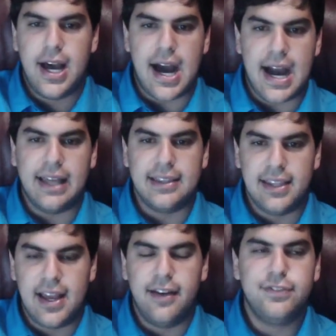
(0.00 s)
I
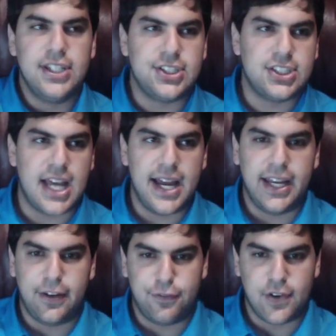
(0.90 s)
love the
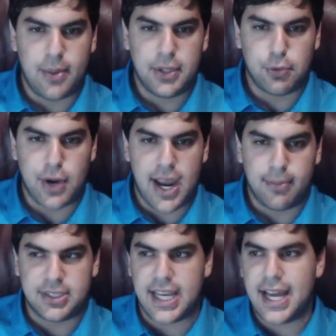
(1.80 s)
signing from the
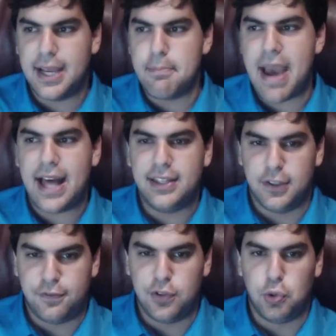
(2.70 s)
Rams, getting Matt
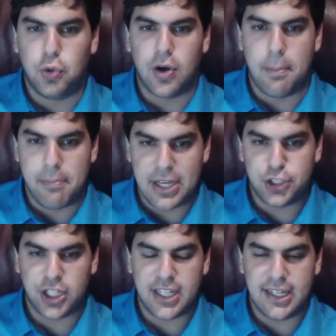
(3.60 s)
LaFleur, a
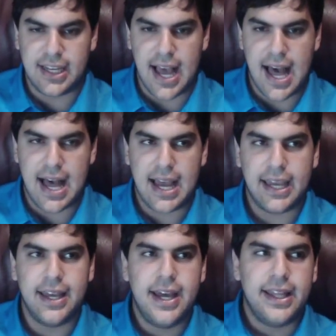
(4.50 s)
Michigan
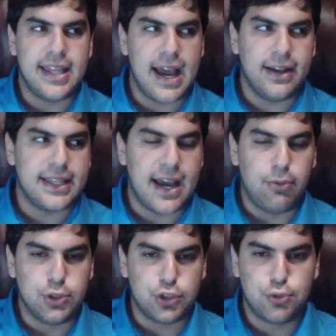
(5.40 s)
guy that
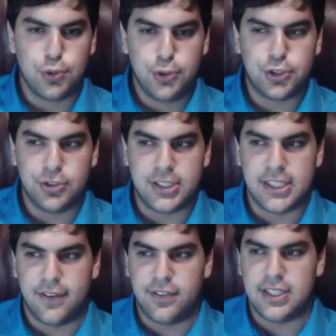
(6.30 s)
was crucial to
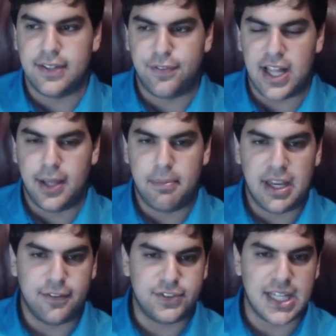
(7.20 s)
the
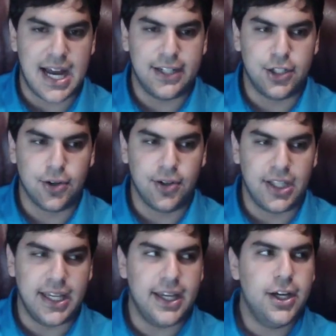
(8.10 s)
development of Todd
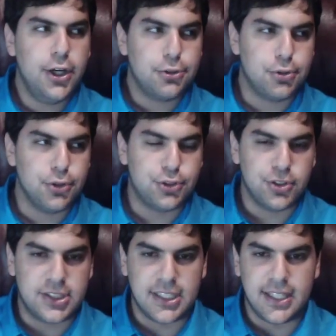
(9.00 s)
Gurley,
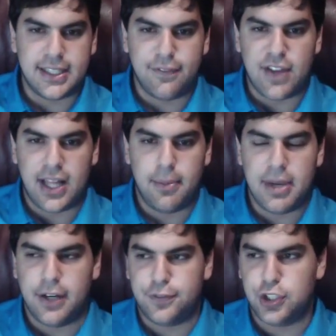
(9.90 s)
crucial to the
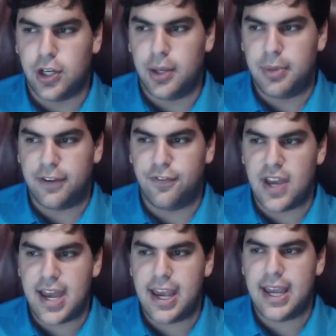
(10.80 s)
development of Sean
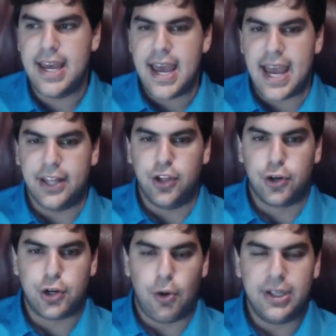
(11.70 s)
McVay, and they're
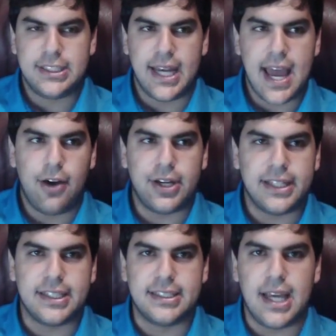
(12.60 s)
going to now
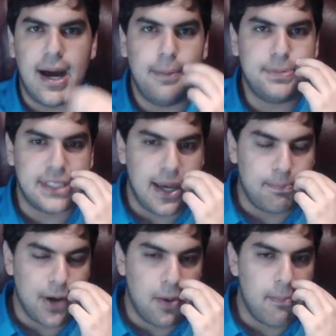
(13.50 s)
get this
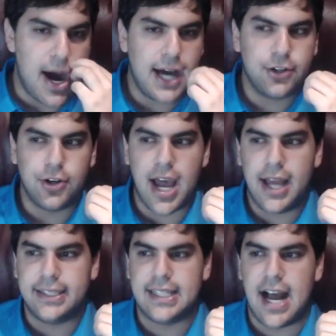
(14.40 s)
up-tempo,
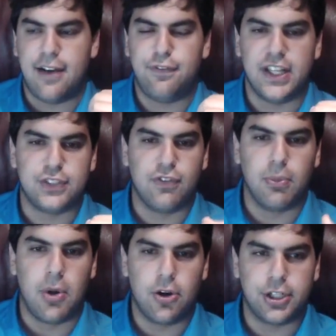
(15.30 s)
modernized offense for
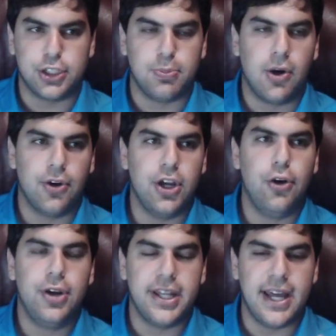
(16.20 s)
Marcus
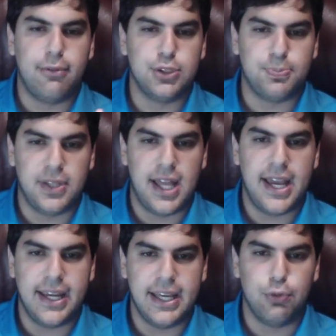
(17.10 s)
Mariota that was
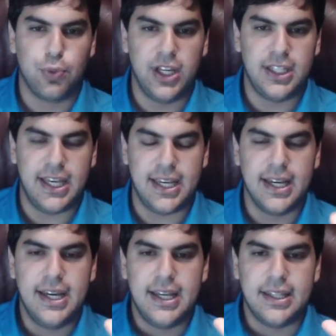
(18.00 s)
playing in really
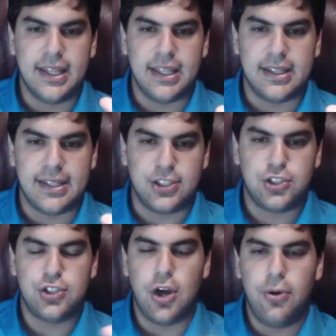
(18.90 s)
the
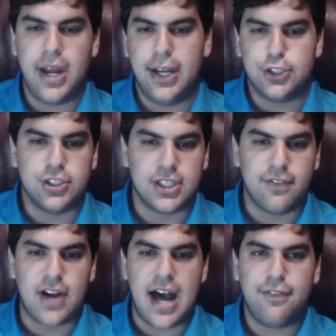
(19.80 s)
stone ages
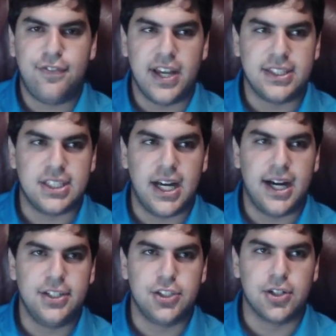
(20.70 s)
of offense
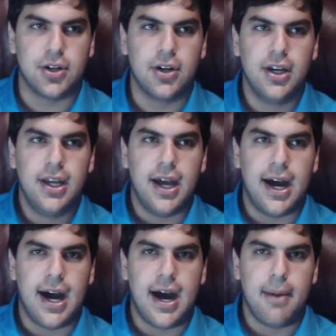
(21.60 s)
under
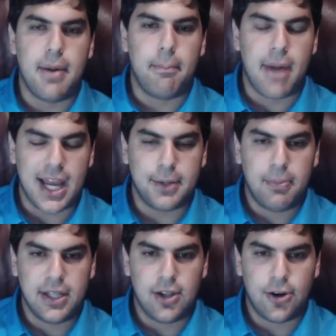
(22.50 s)
Mike
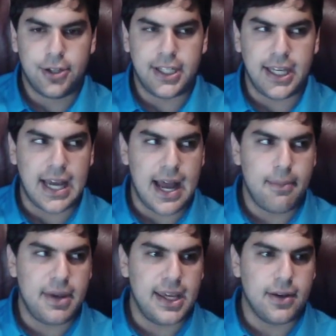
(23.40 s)
Mularkey. I
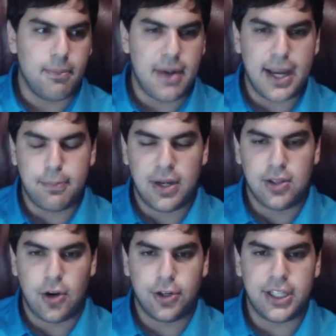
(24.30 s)
mean, Mike
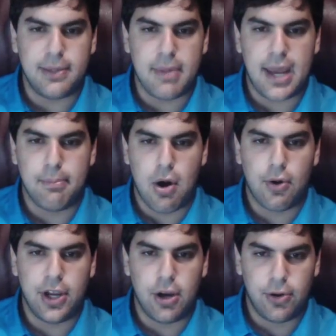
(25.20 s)
Mularkey made
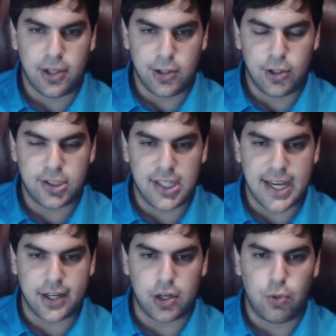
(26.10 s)
Mariota look
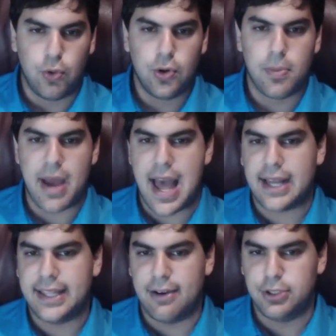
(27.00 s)
like a
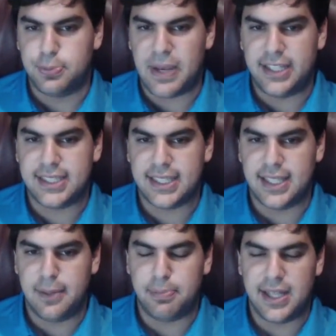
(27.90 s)
quarterback that was
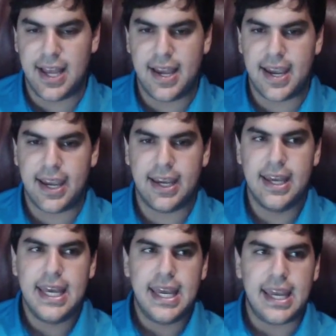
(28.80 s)
basically playing
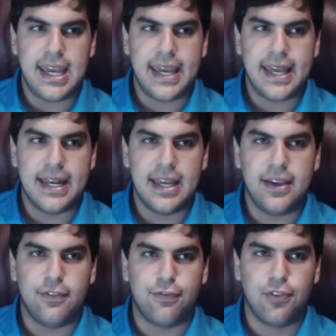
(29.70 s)
in
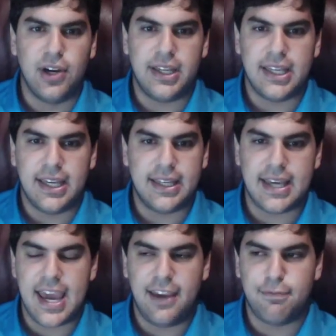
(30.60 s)
freaking
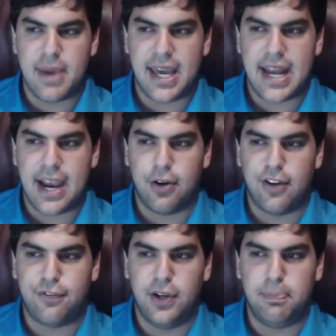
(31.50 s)
caveman era
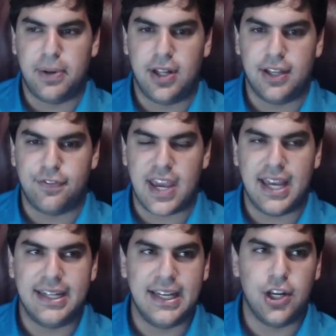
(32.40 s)
football of
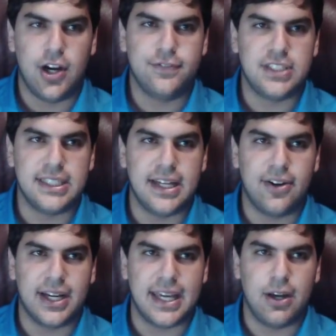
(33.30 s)
handing it off to
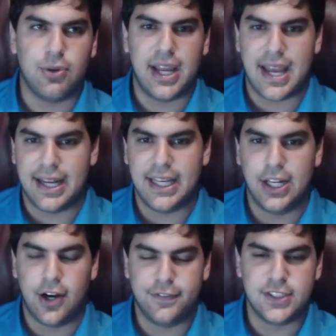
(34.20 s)
Derrick Henry, handing
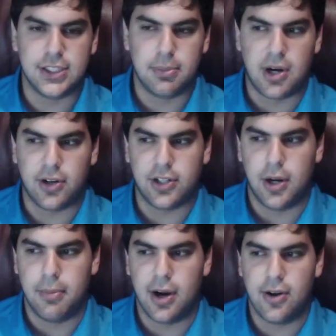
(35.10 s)
it off to
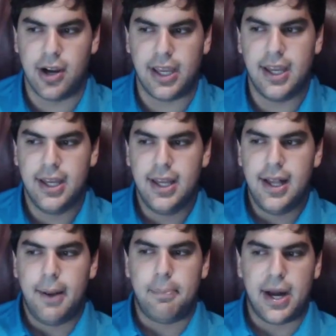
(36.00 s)
DeMarco Murray.
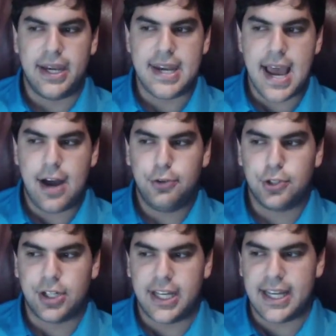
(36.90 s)
But now
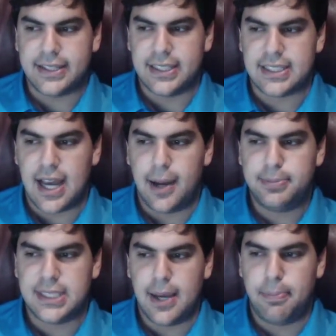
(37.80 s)
you're going to get this
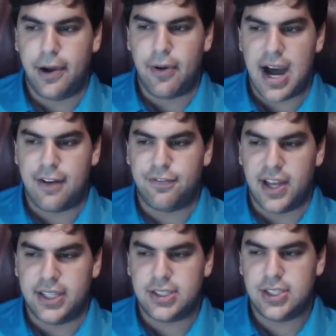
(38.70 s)
up-tempo
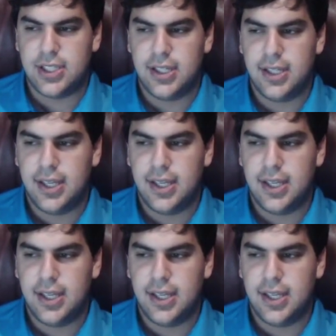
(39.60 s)
offense.